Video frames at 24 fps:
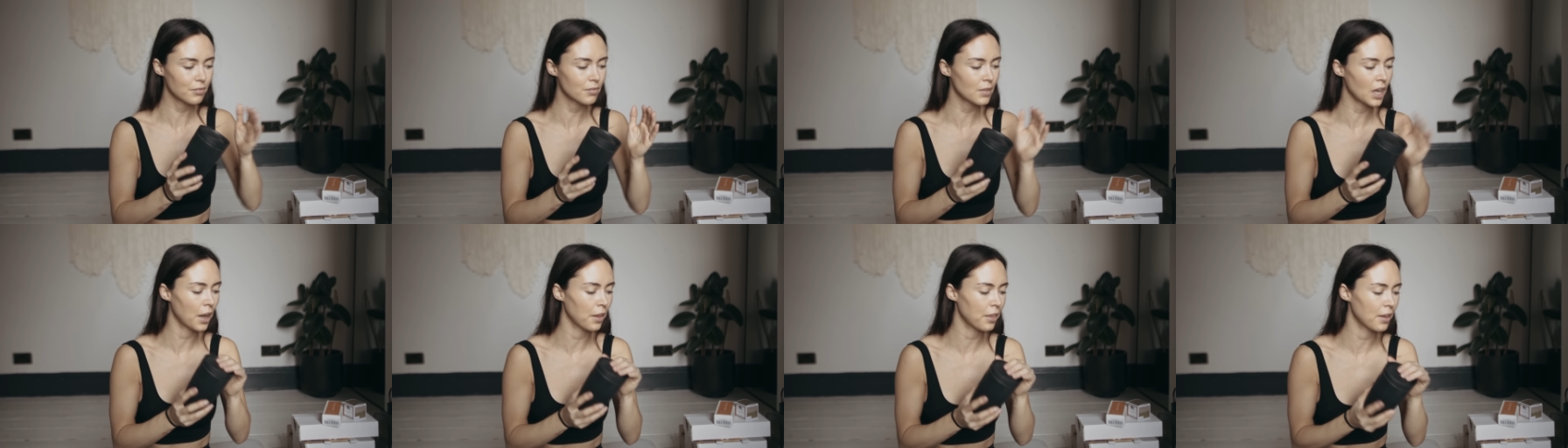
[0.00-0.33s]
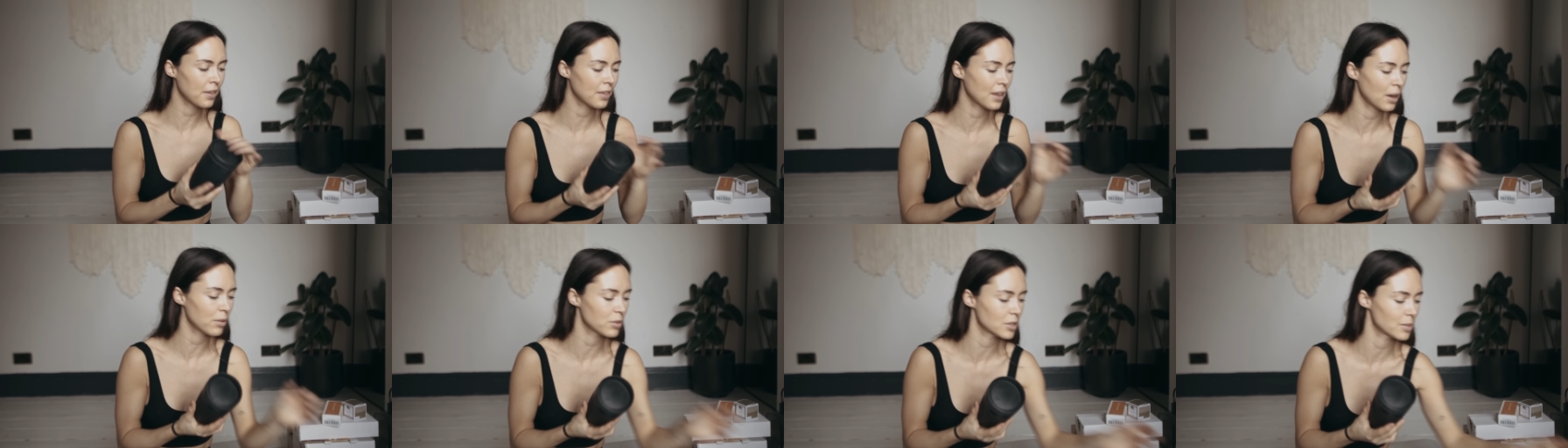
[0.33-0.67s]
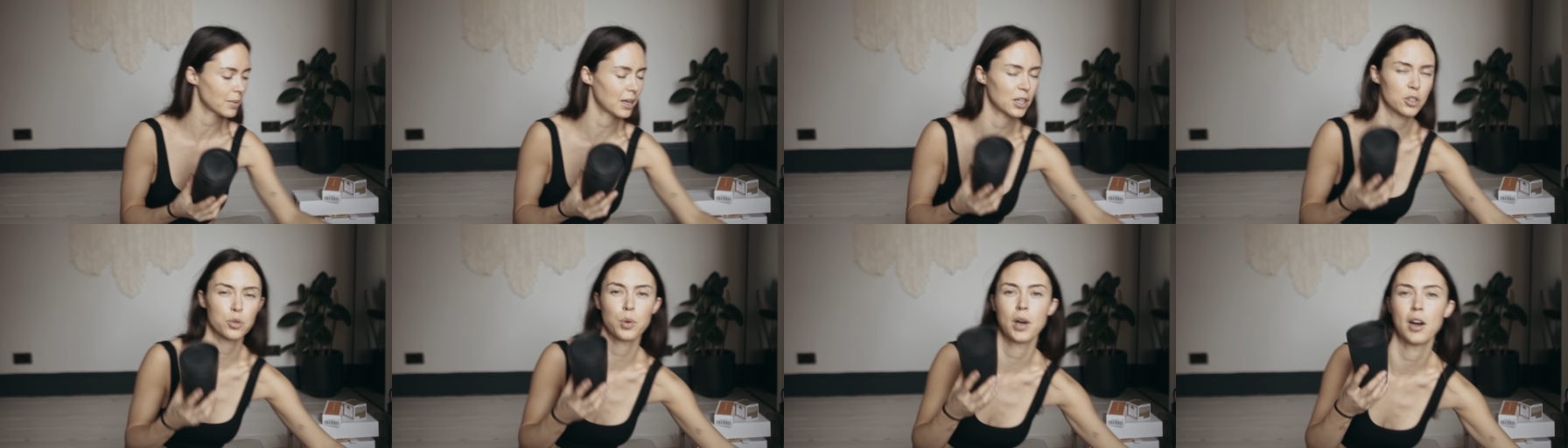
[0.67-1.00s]
I think that was
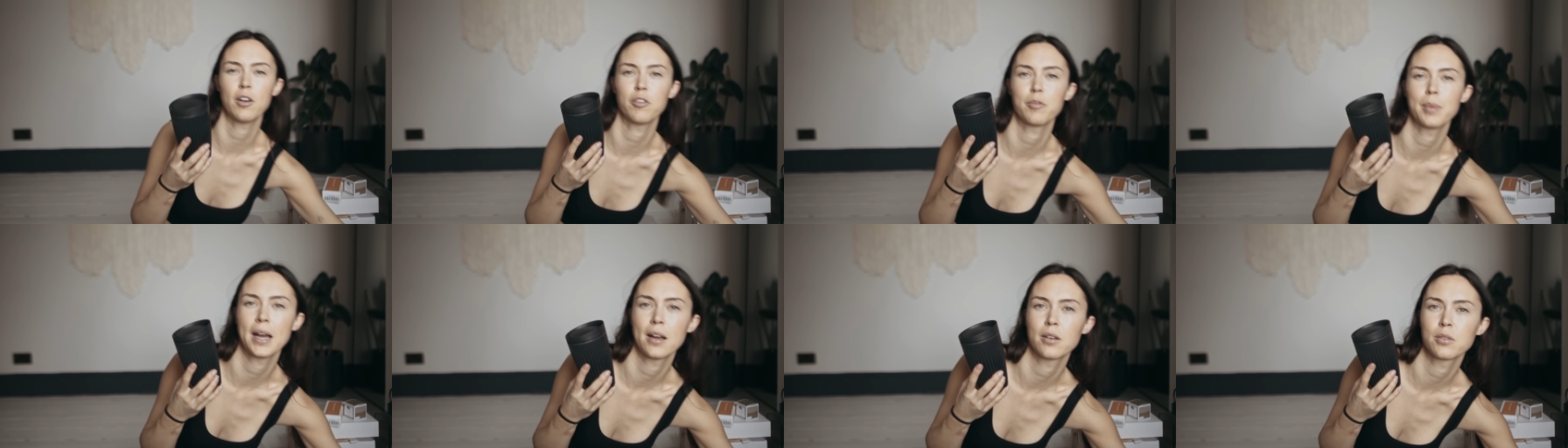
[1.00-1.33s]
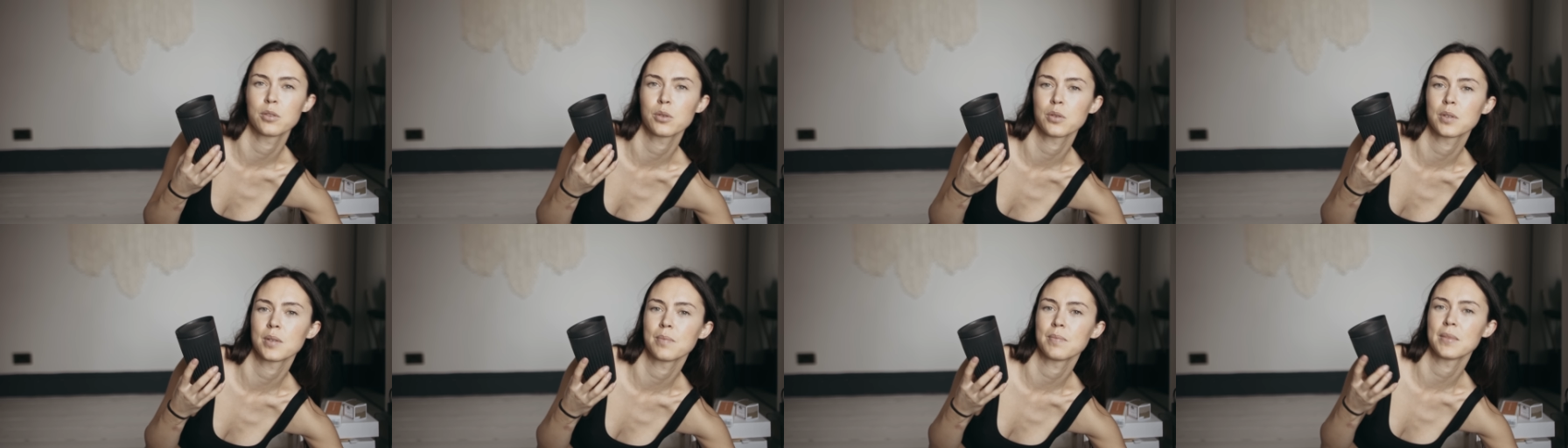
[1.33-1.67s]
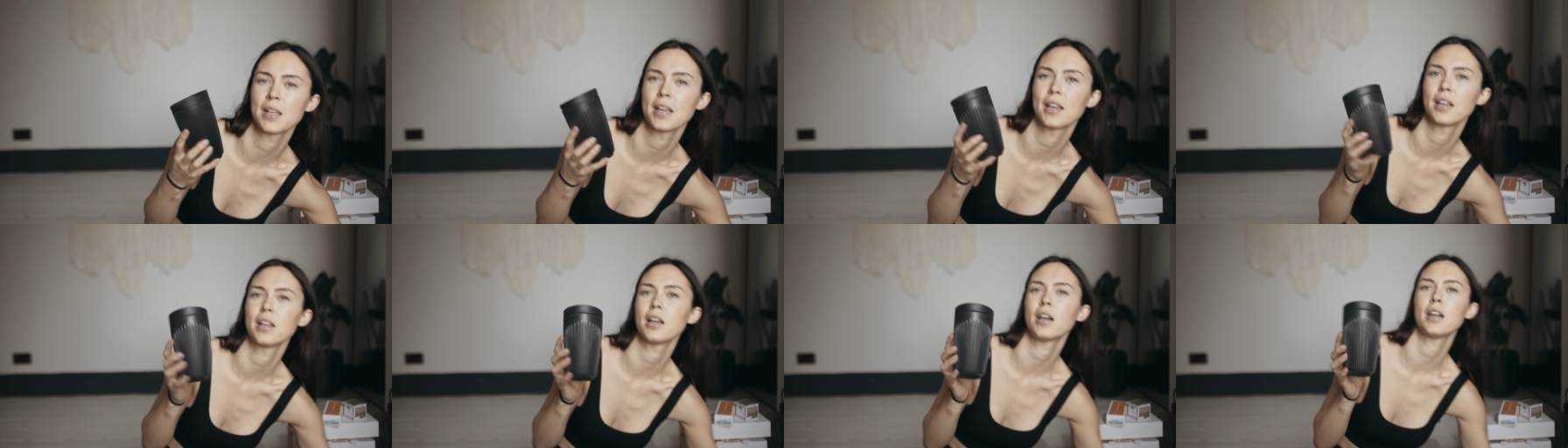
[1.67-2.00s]
about 12 pounds or
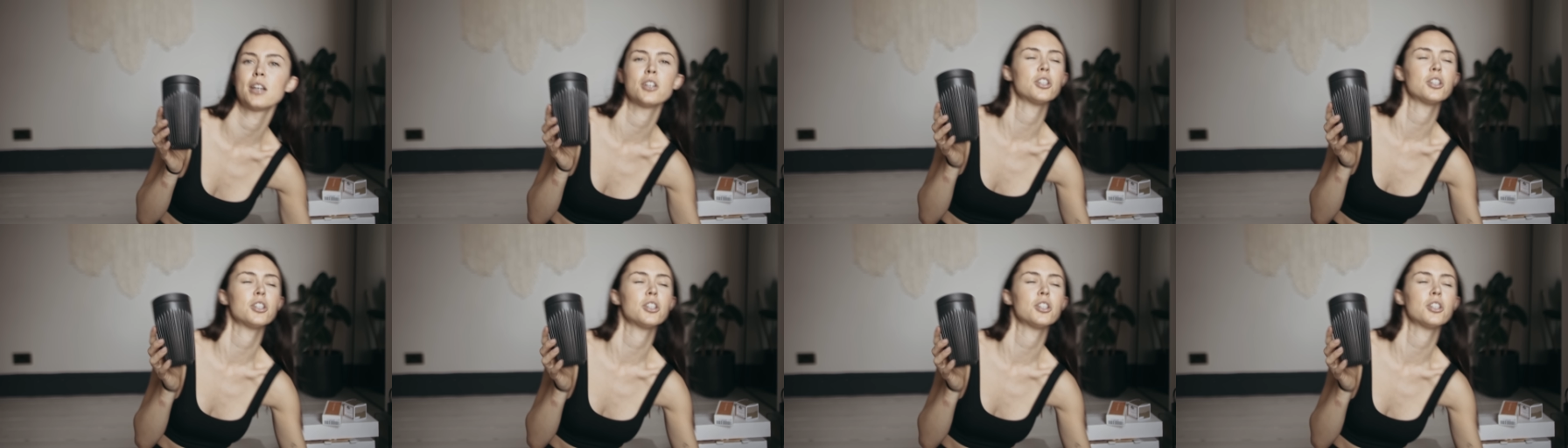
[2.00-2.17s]
something. I